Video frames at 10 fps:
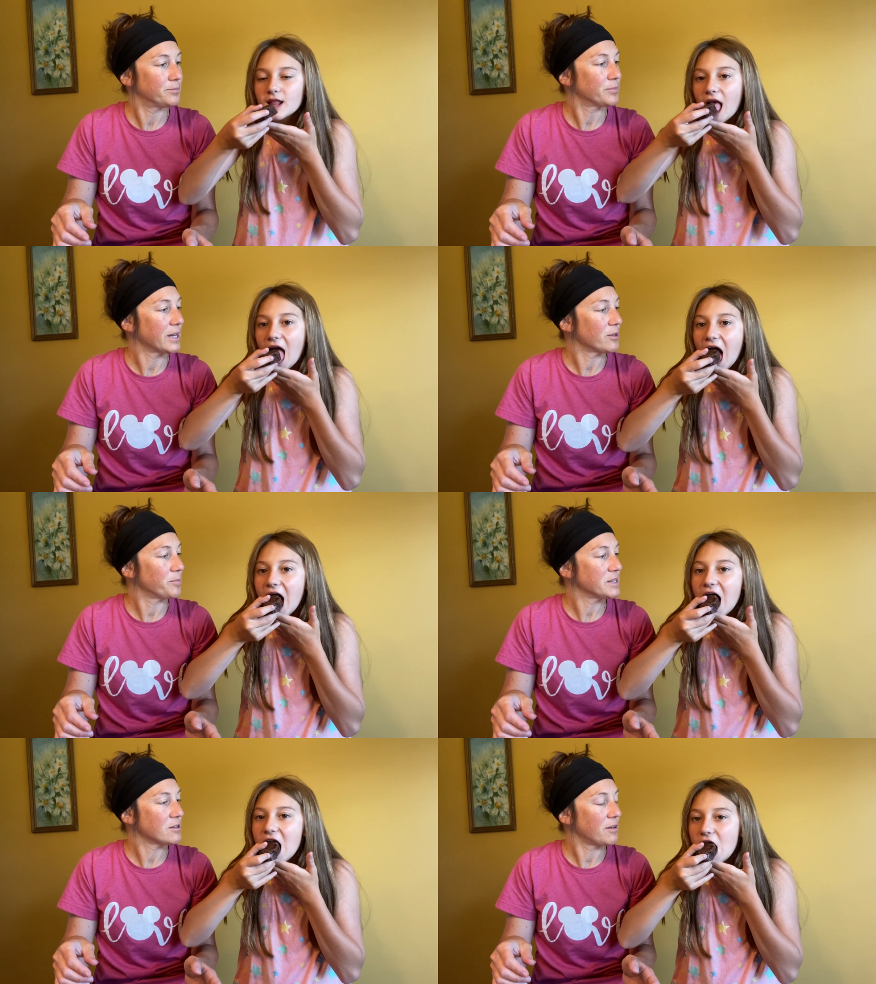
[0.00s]
Speaker 1: Break a little
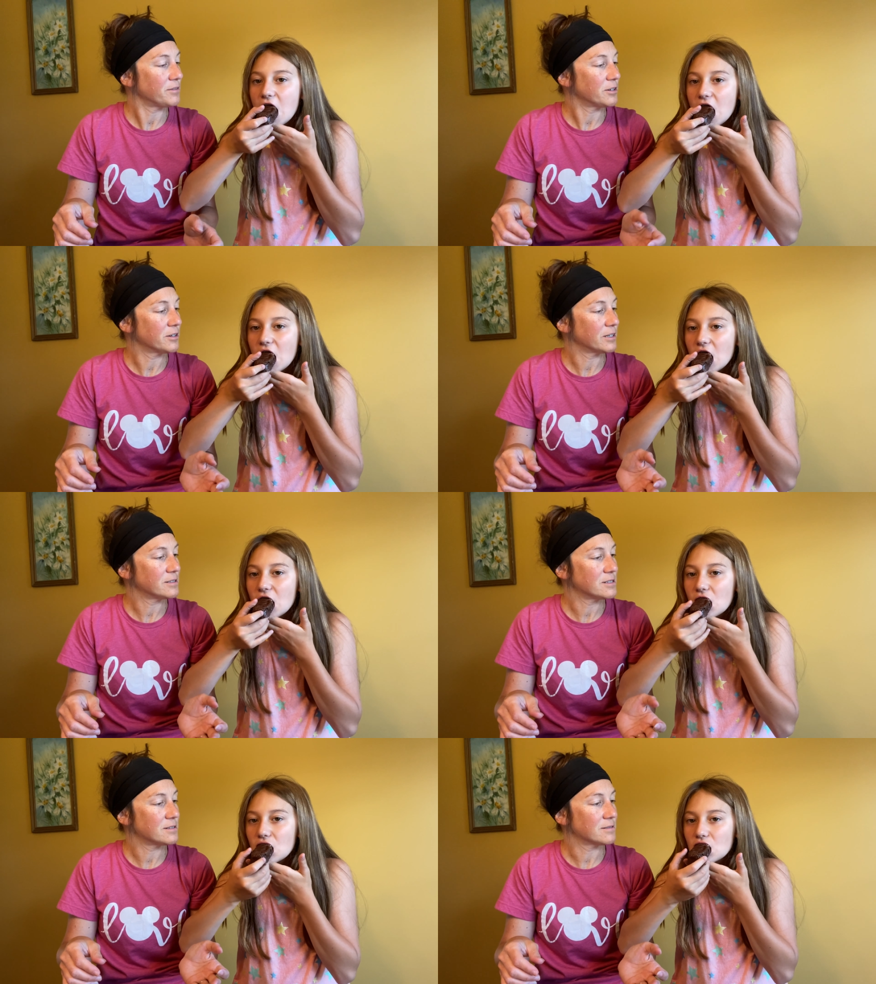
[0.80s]
piece off, or
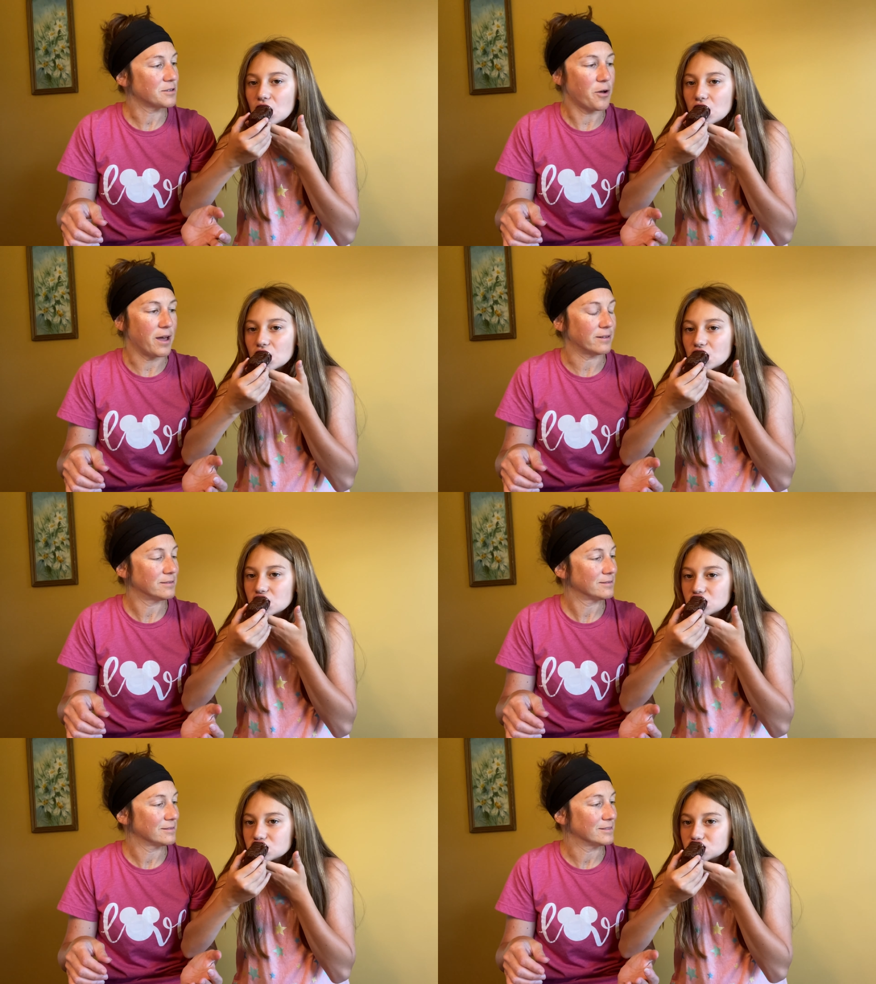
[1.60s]
just go ahead
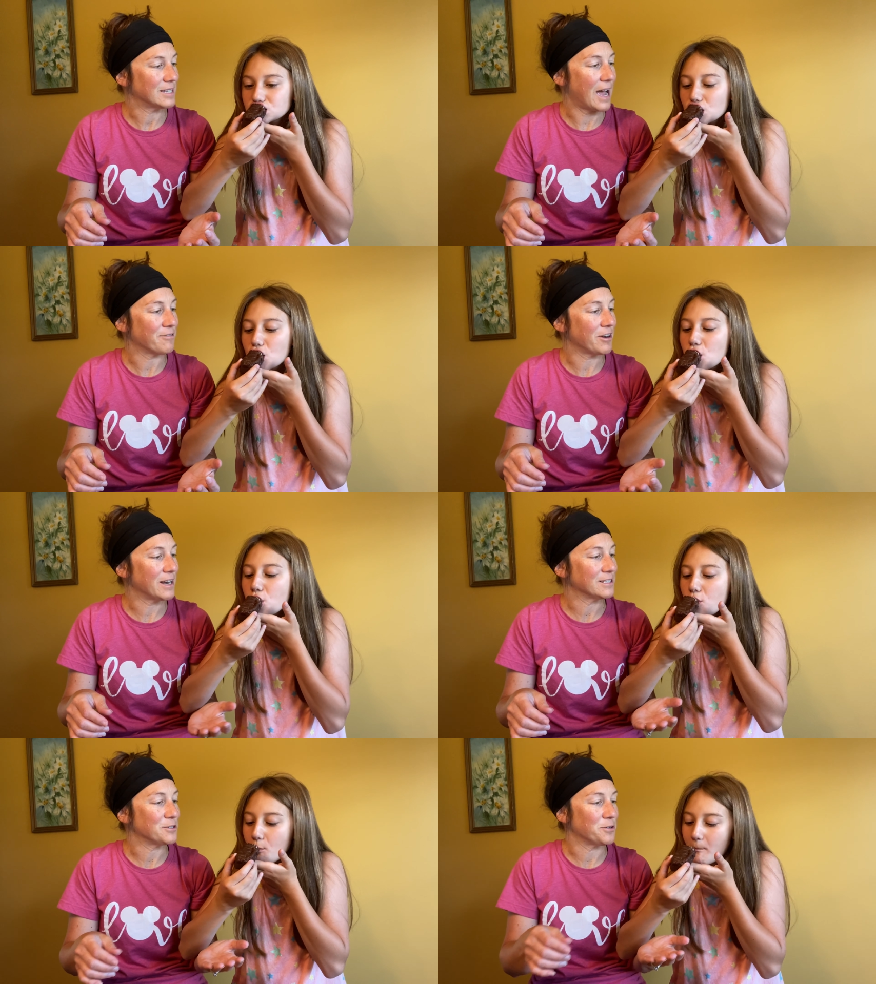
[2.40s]
dive
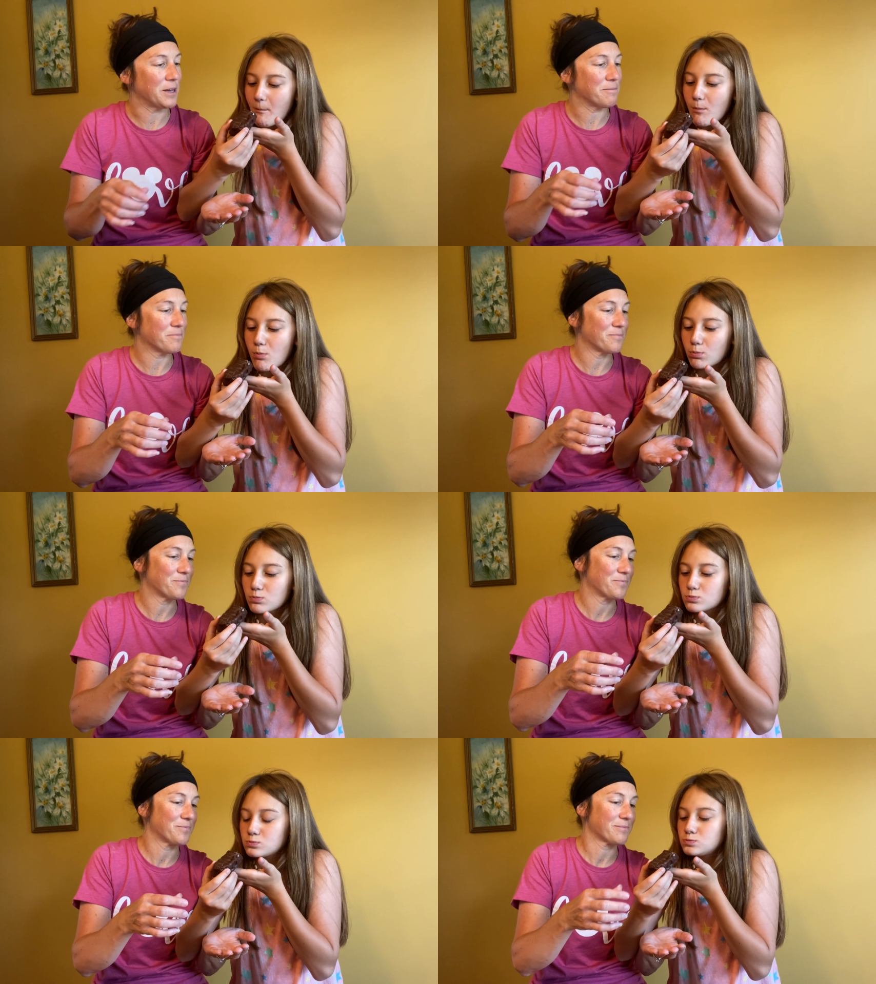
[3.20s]
right into it.
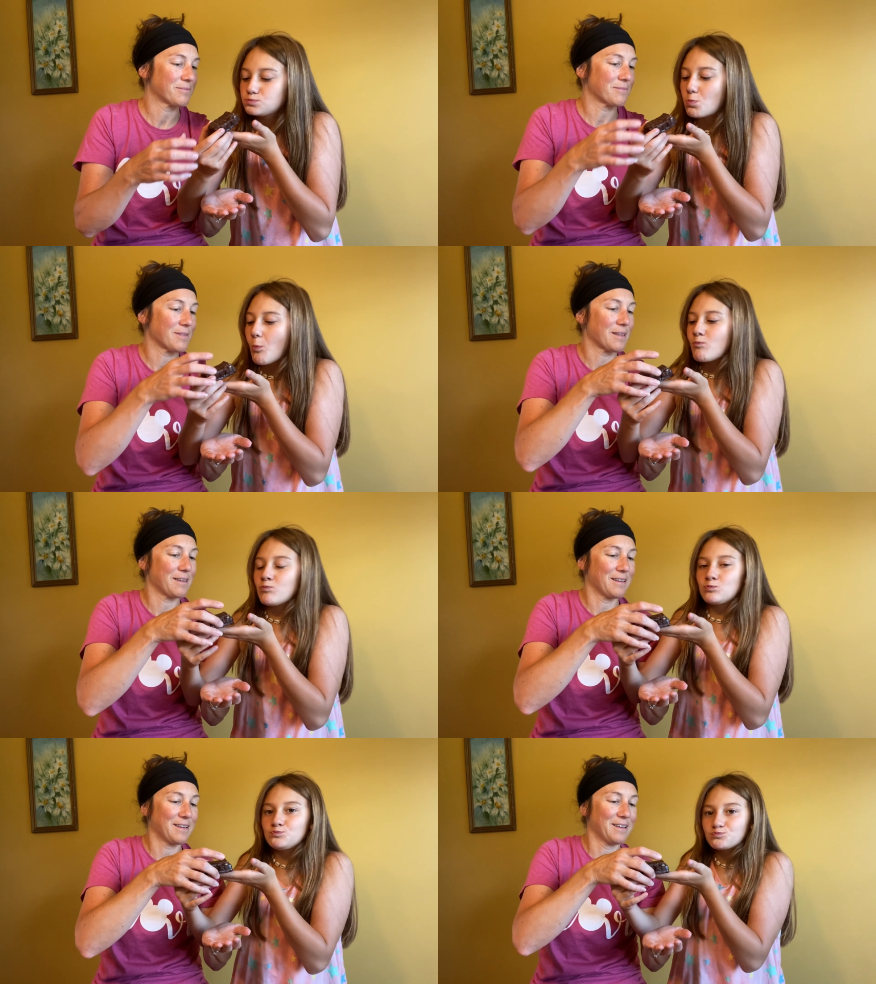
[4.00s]
Mm
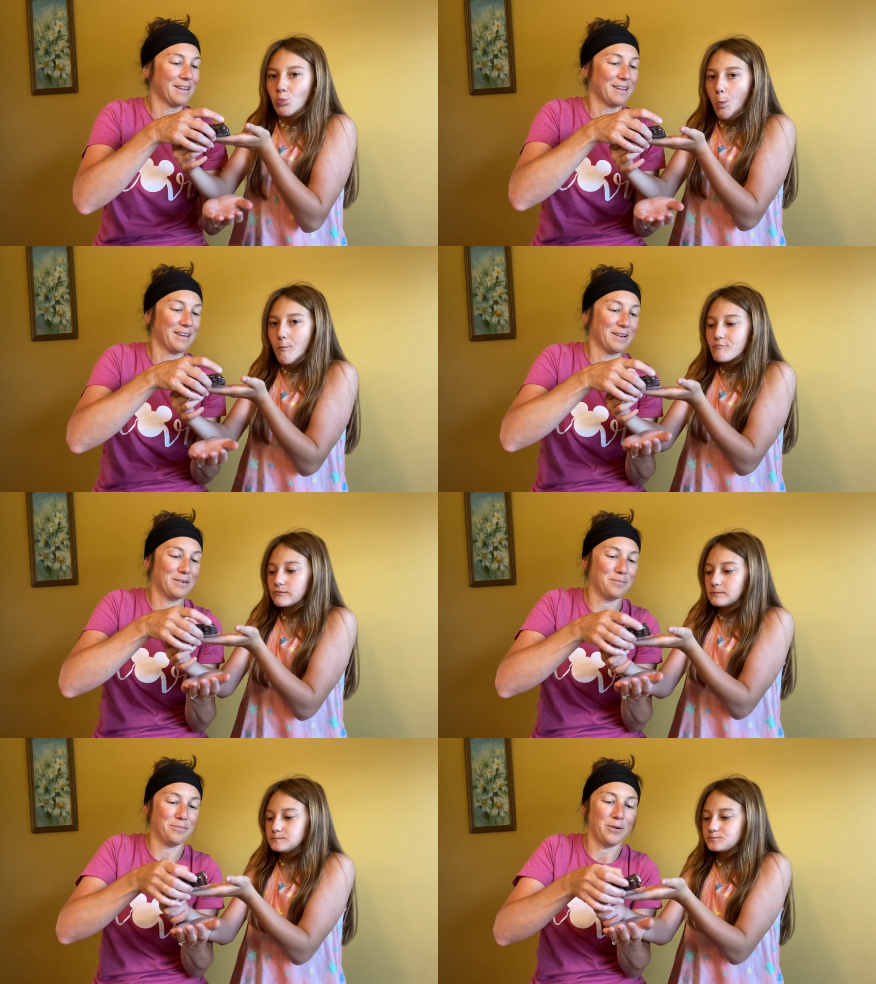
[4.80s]

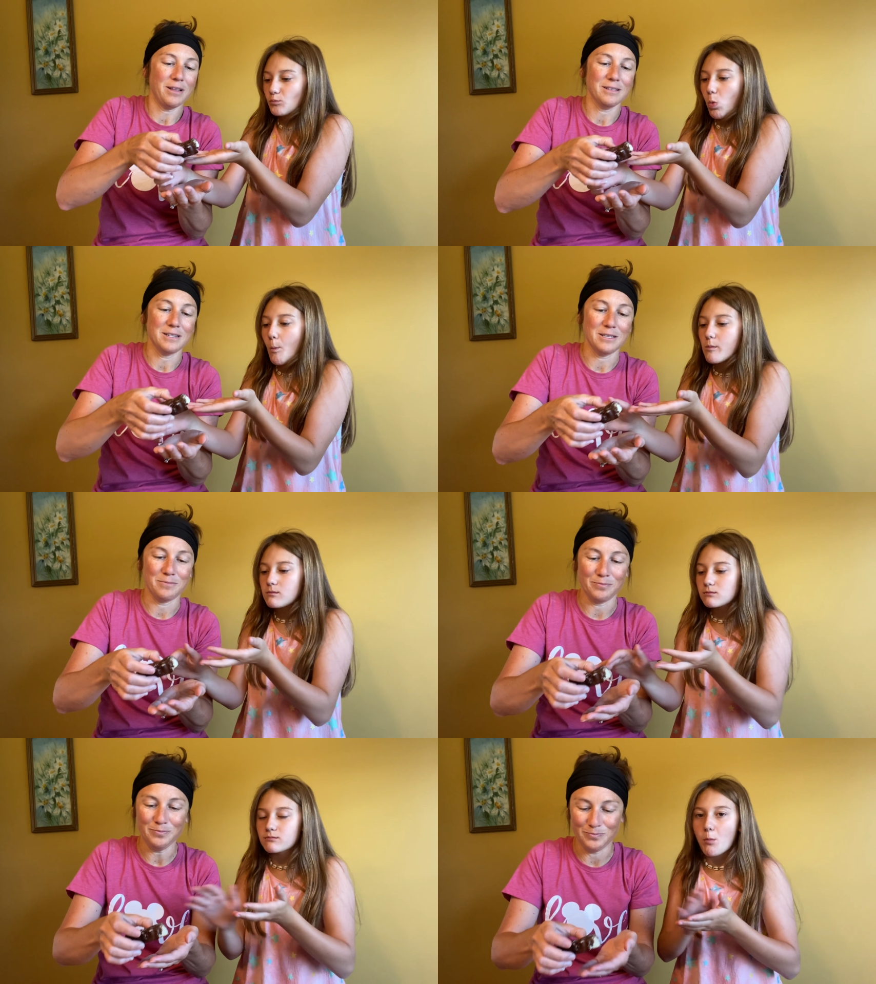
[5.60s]
Braylon says,
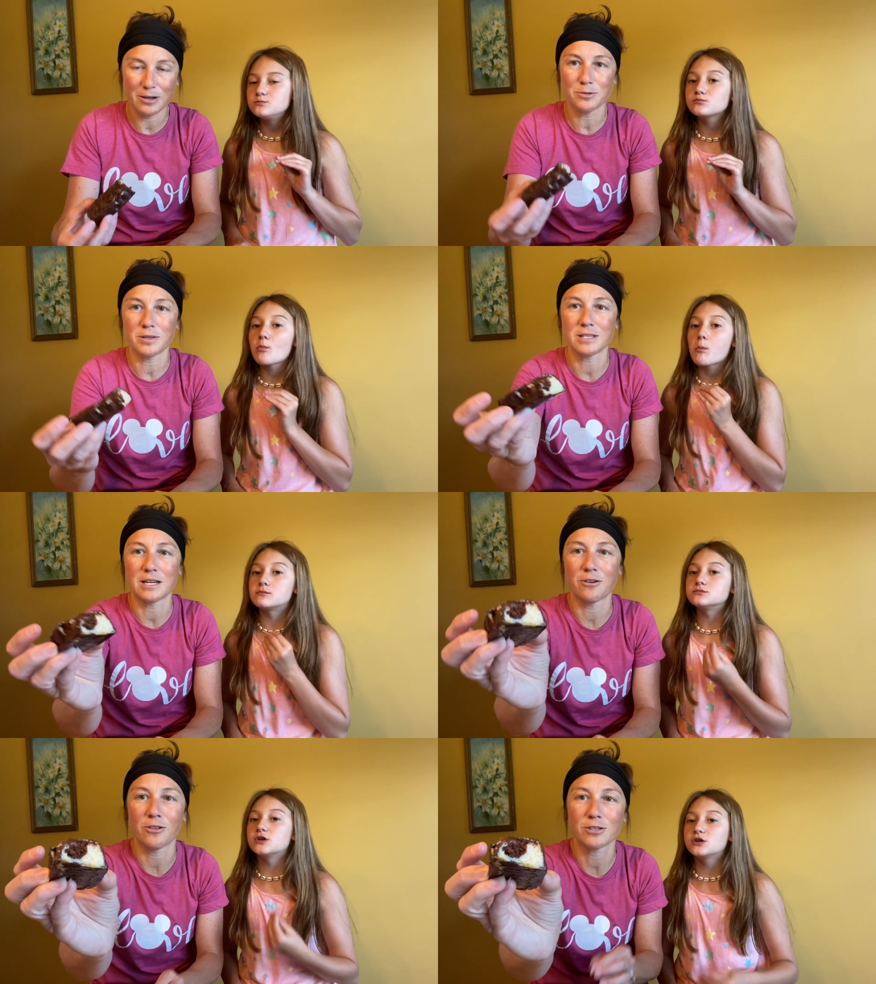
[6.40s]
mm. Here's what the
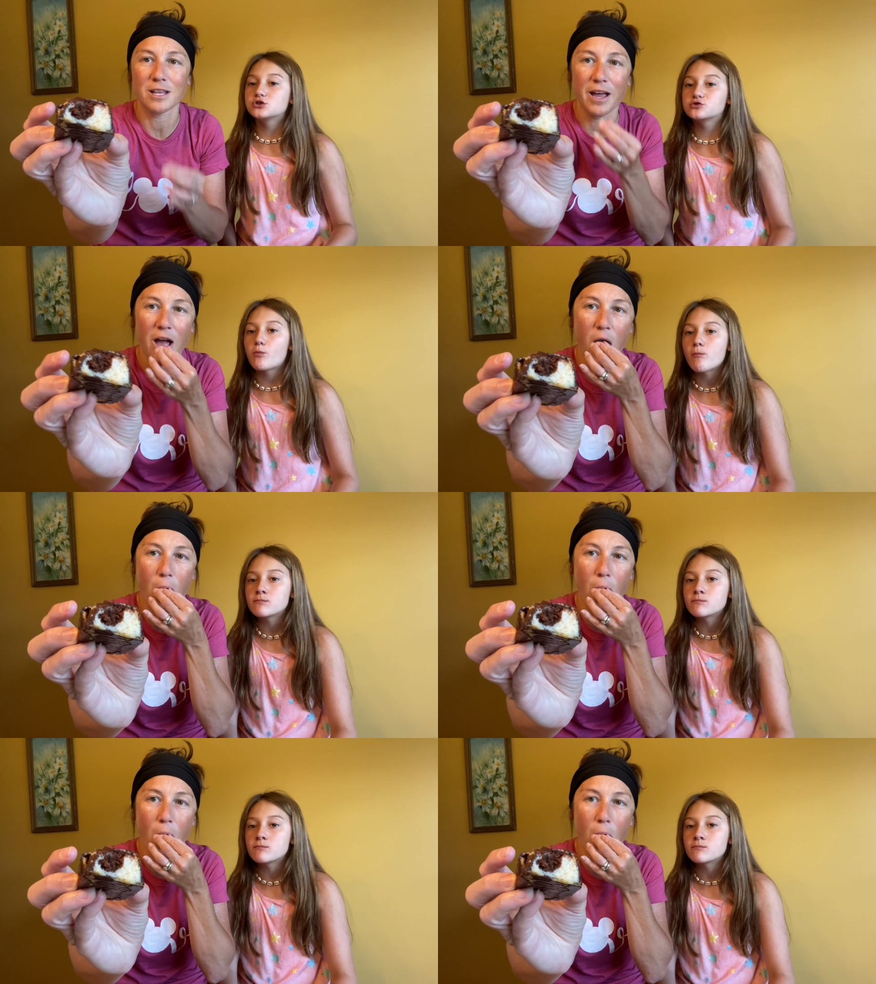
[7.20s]
center looks like.